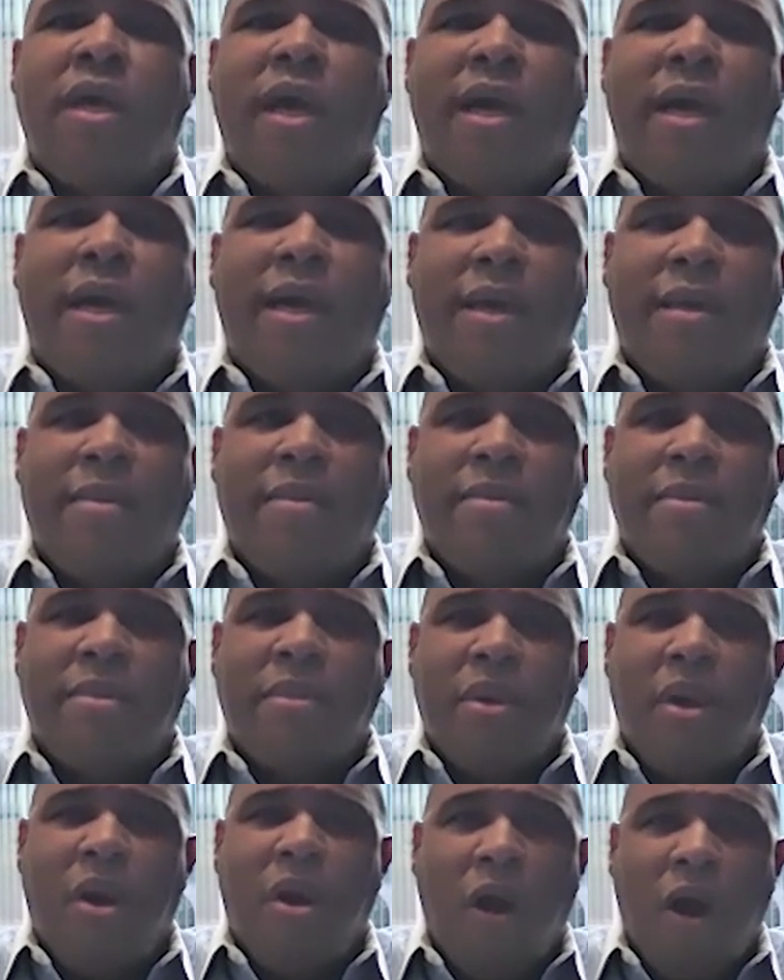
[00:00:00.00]

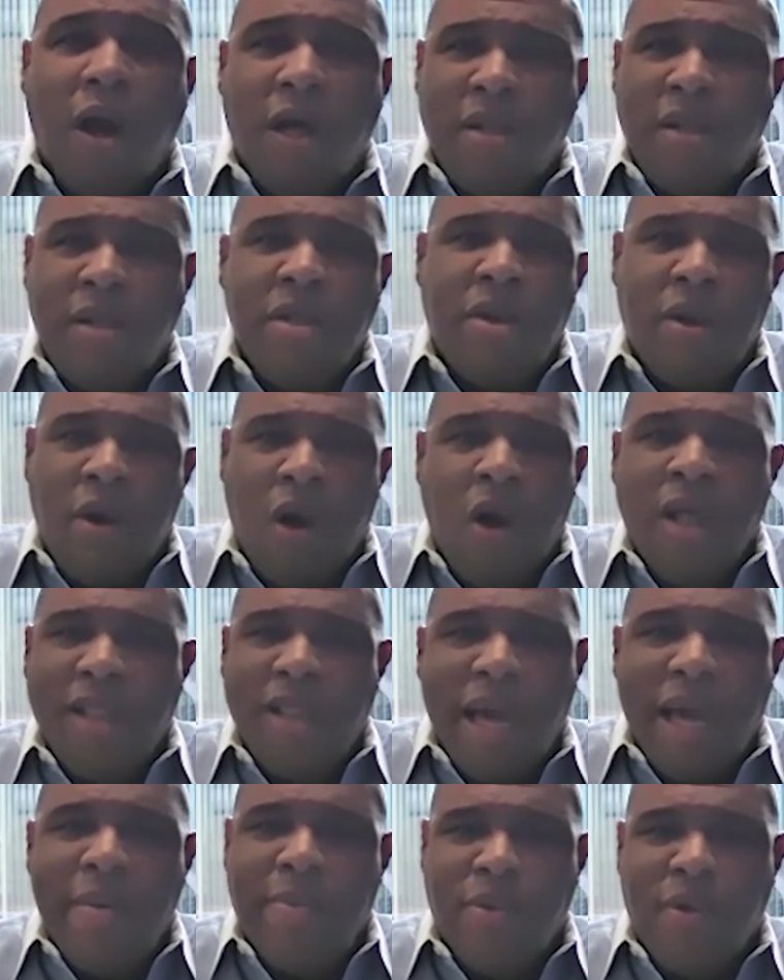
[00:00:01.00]
um, on you know
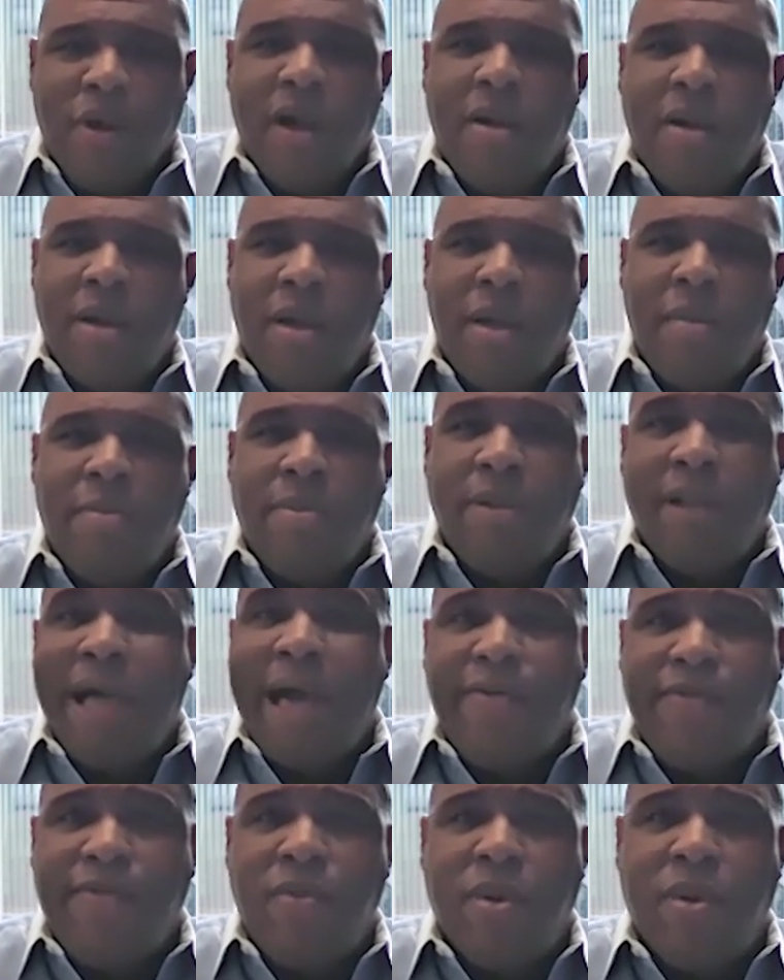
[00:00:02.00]
online pro, uh,
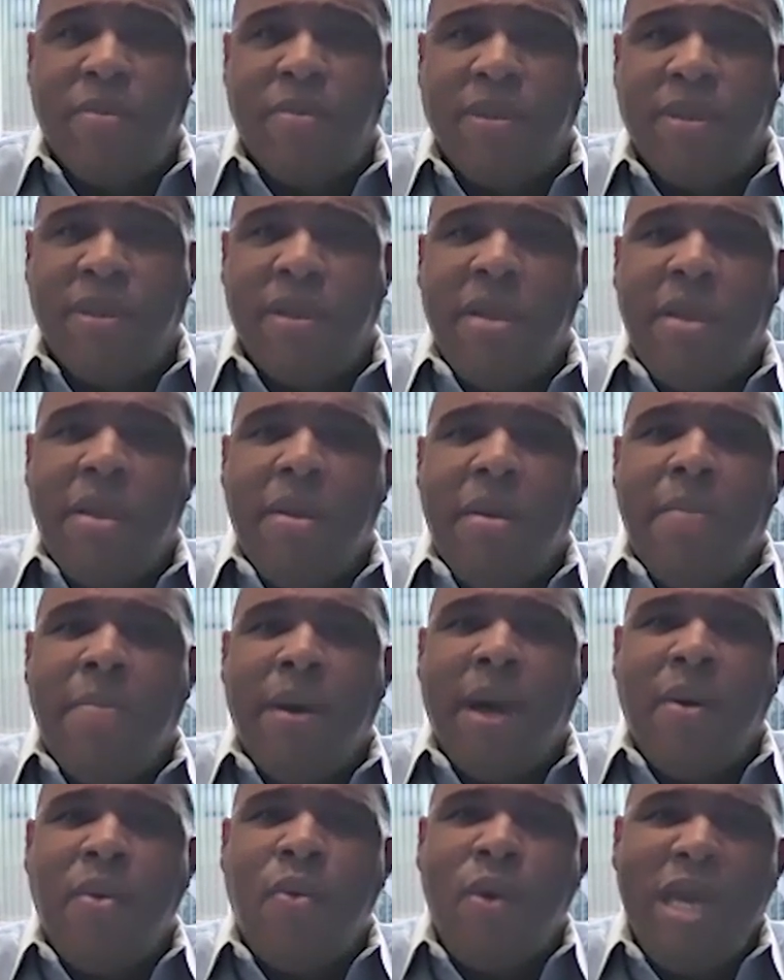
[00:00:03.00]
platforms,
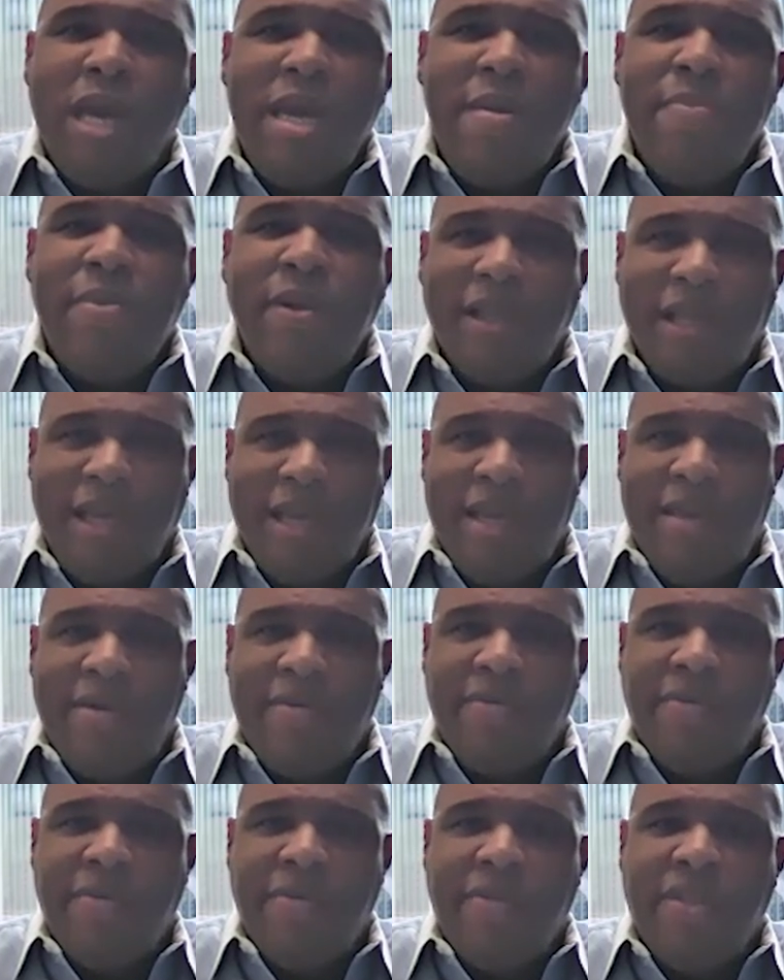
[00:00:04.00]
but we
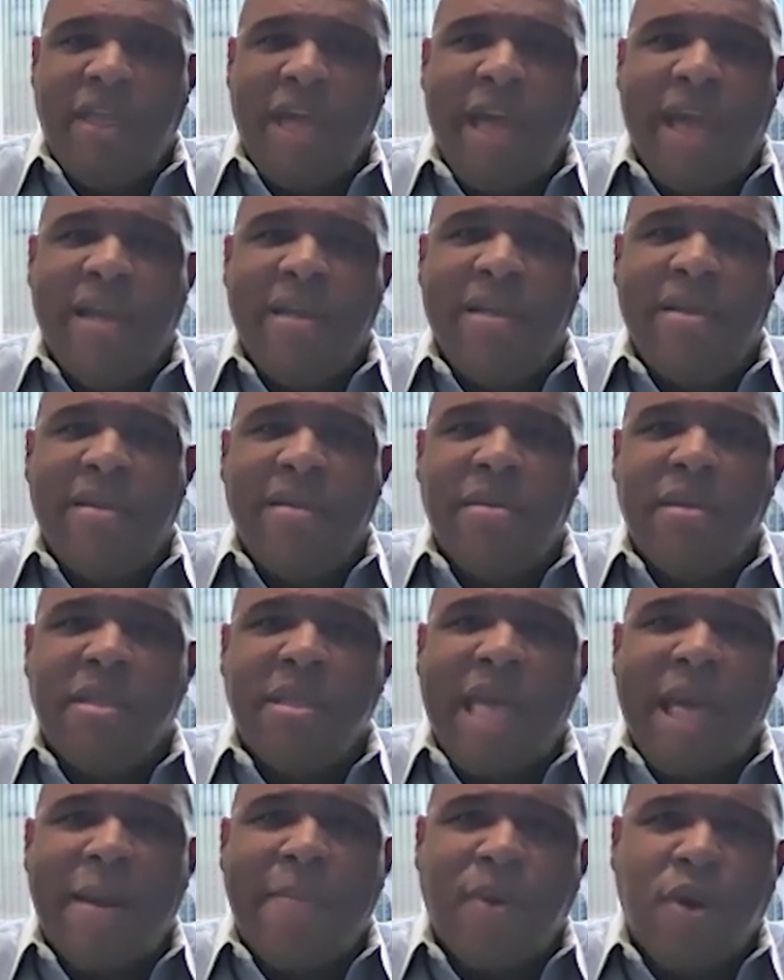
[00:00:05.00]
believe that
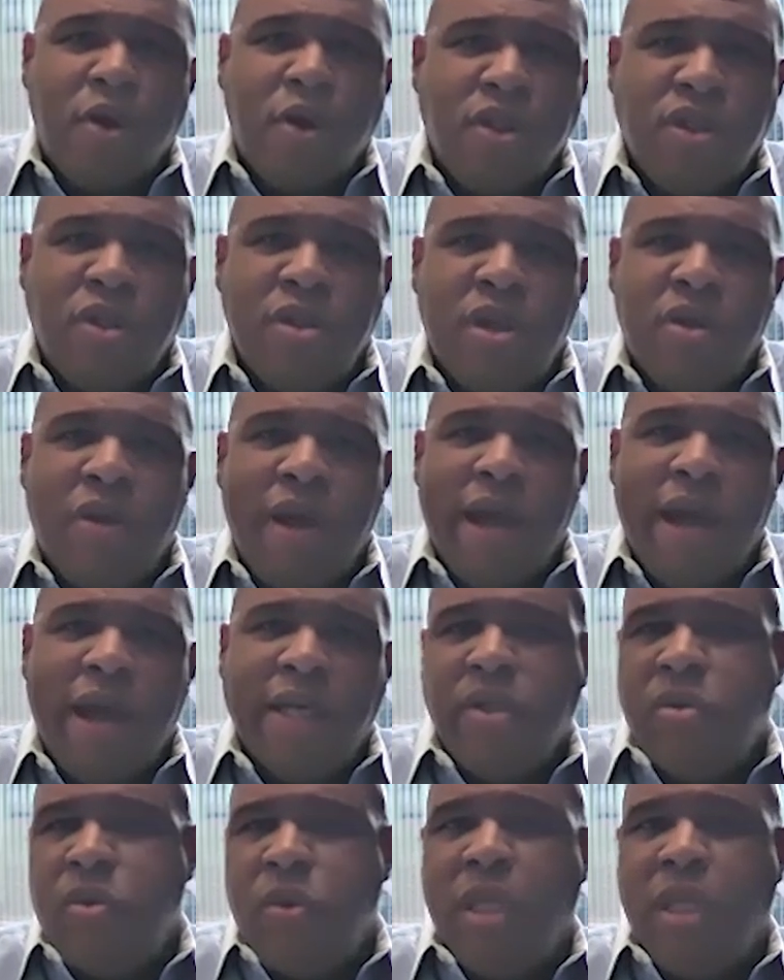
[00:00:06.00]
that personal
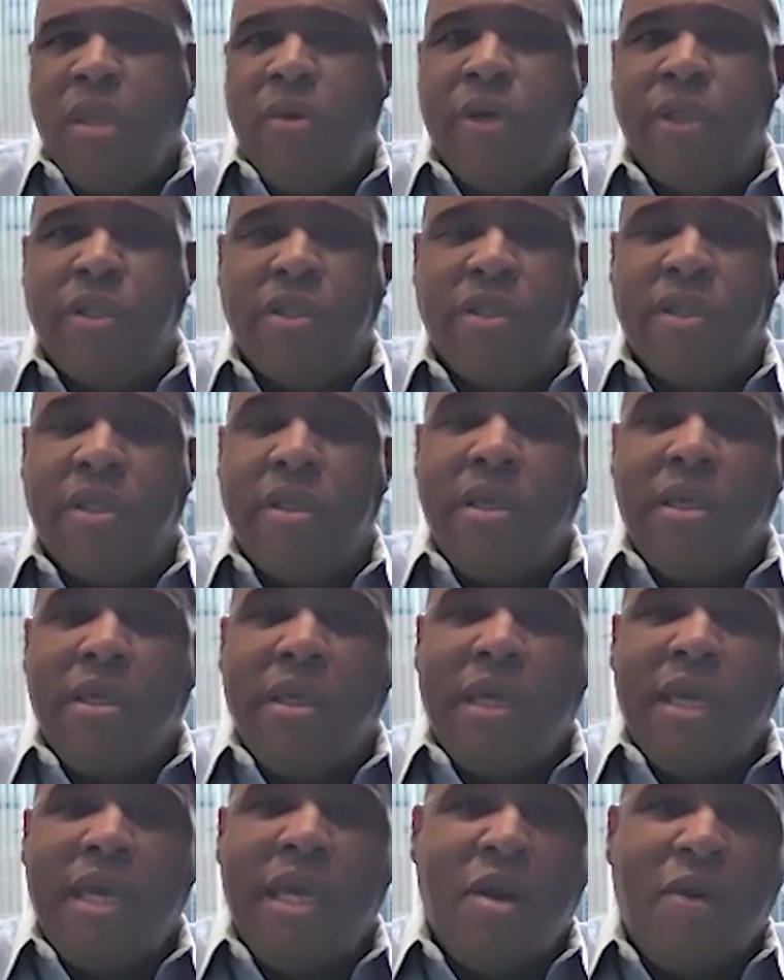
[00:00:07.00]
interaction, whether it's
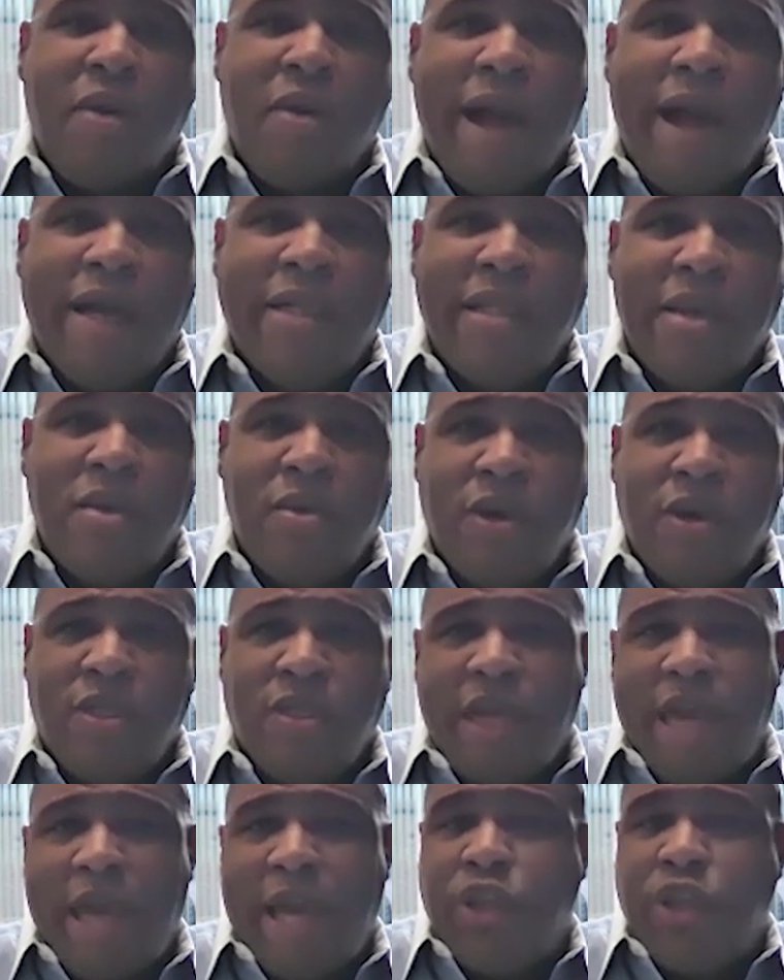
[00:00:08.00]
interacting
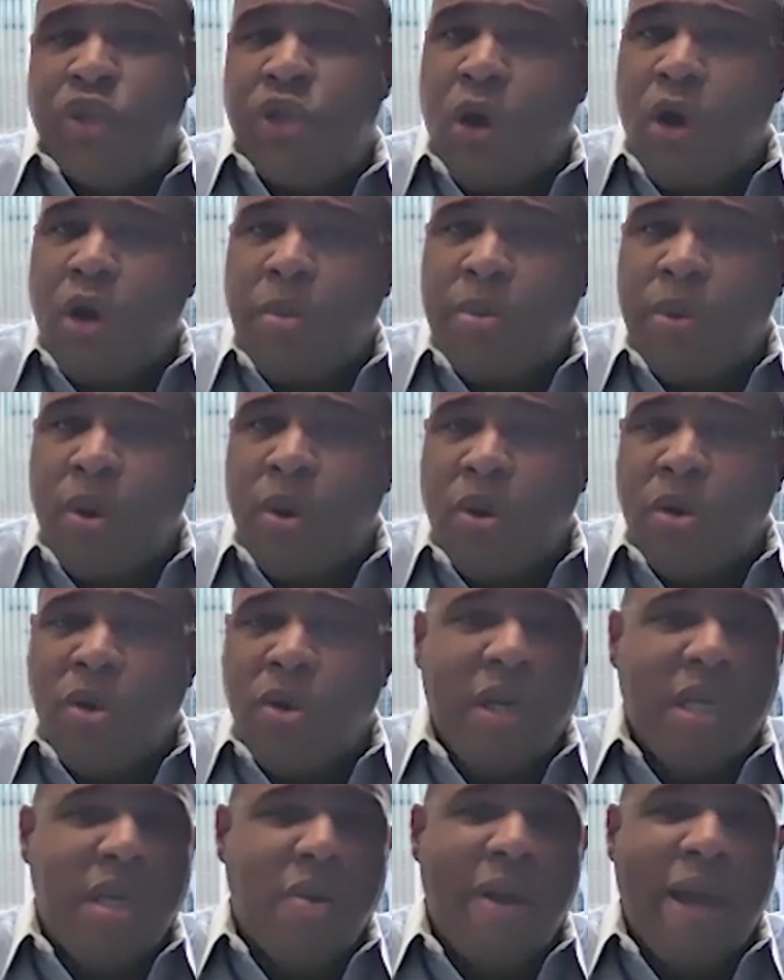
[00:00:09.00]
with that charter
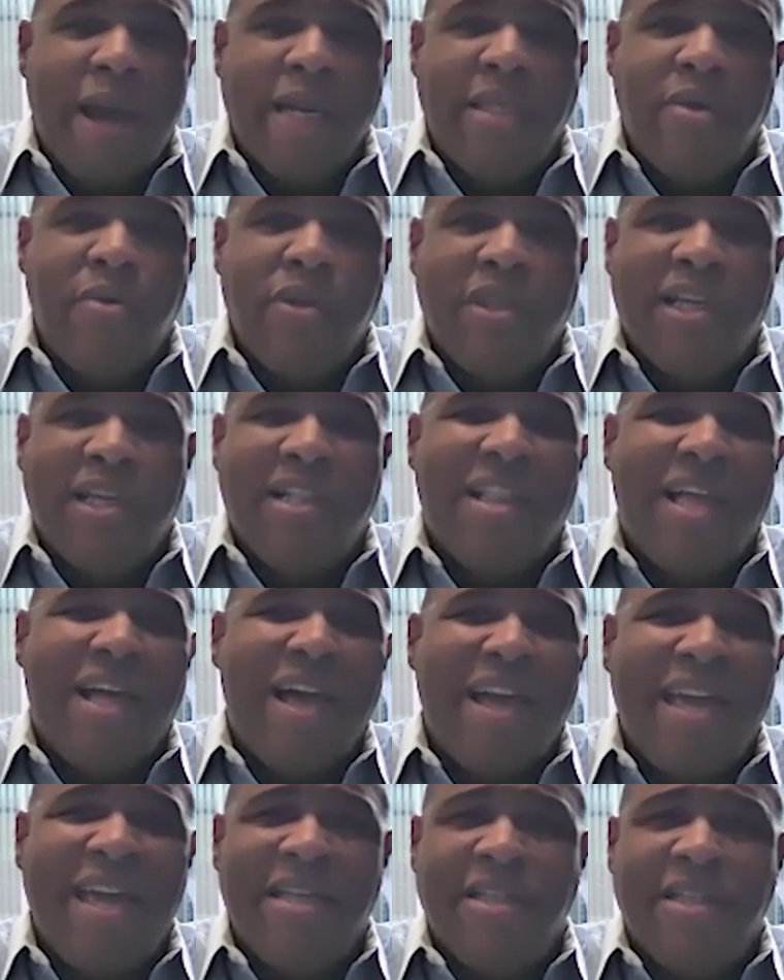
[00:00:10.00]
broker, interacting with the
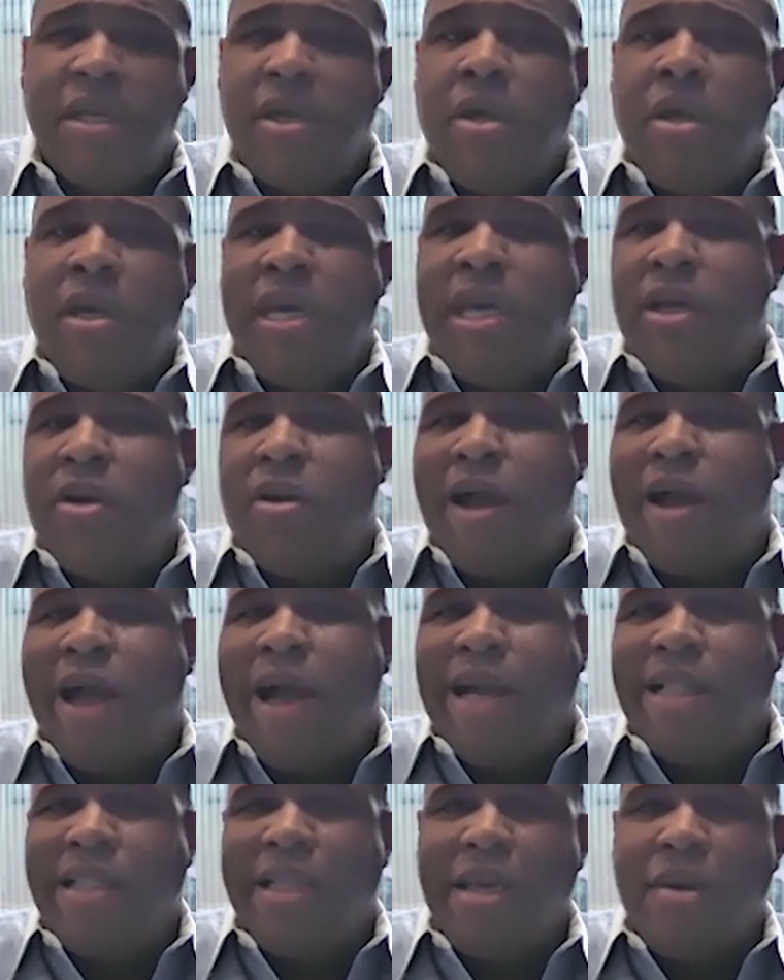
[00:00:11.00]
client,
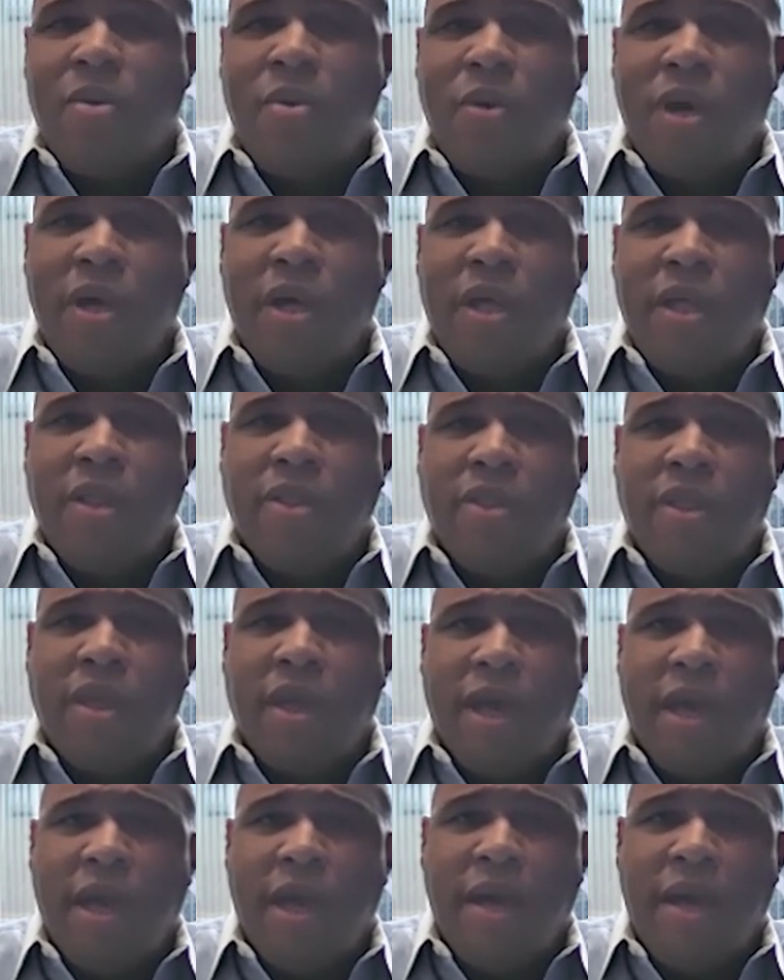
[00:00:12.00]
interacting with
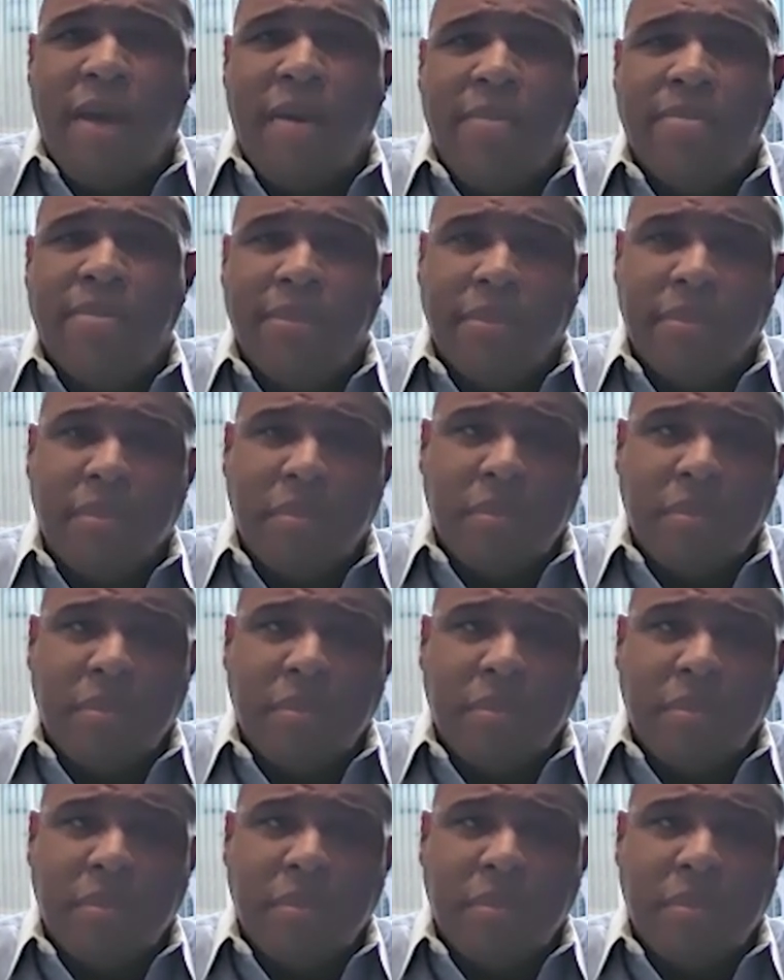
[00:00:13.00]
um,